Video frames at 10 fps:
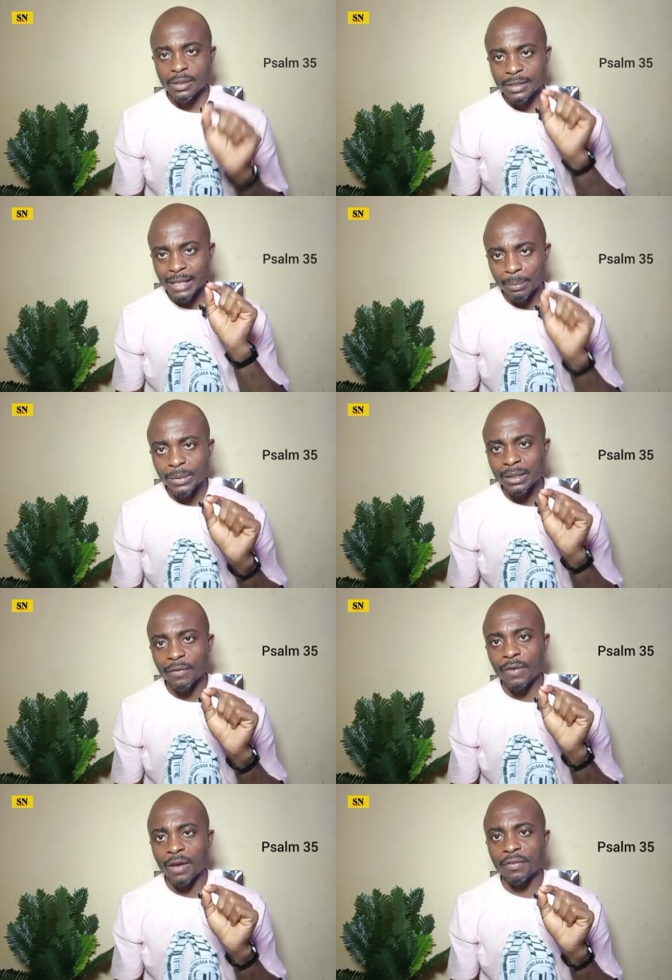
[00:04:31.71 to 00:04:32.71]
Psalm
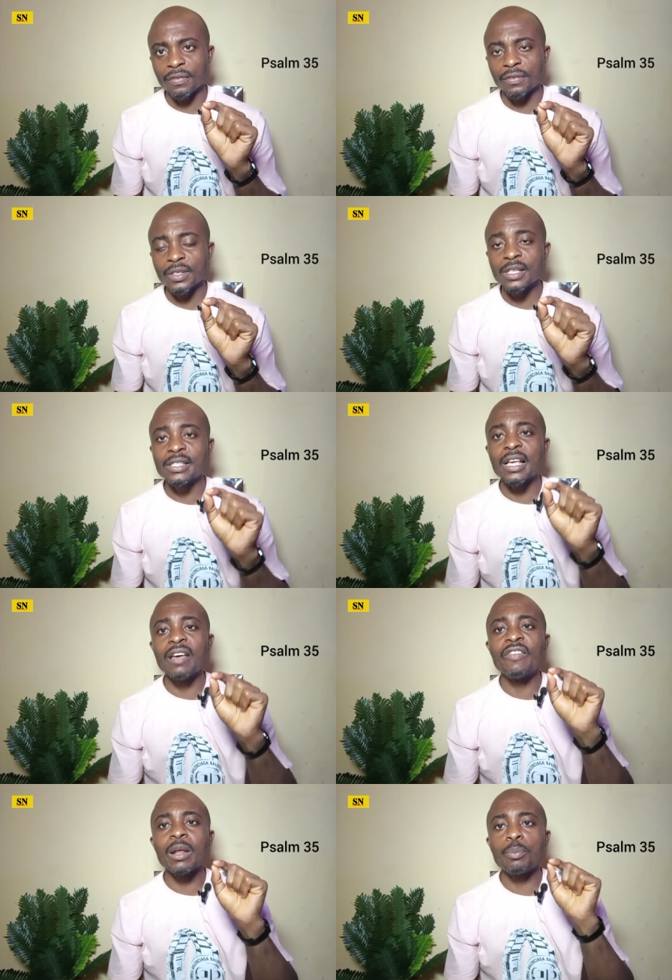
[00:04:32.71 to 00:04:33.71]
35 is
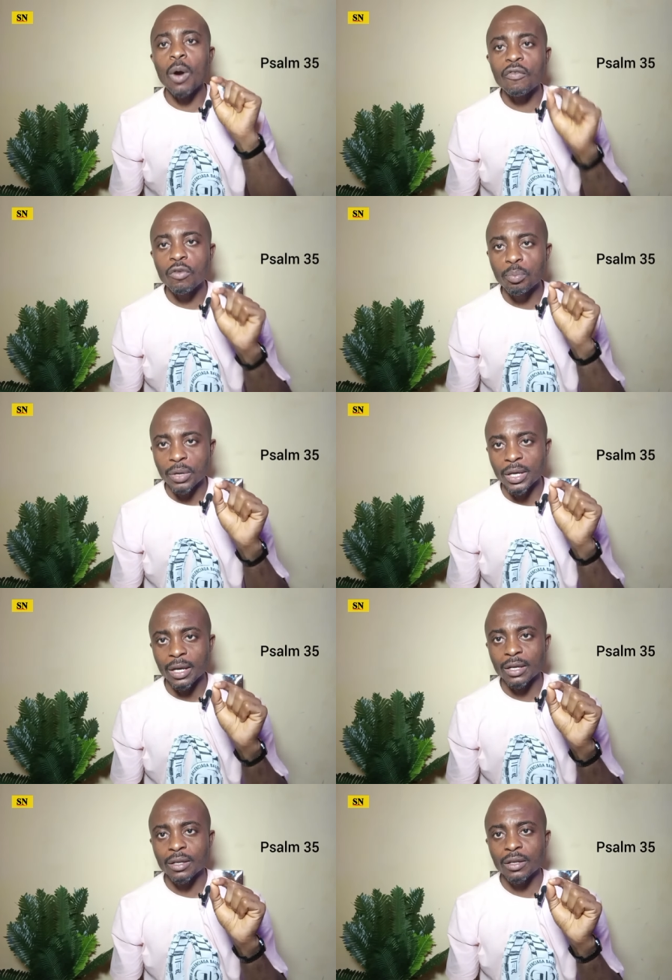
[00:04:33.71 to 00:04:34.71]
a very powerful prayer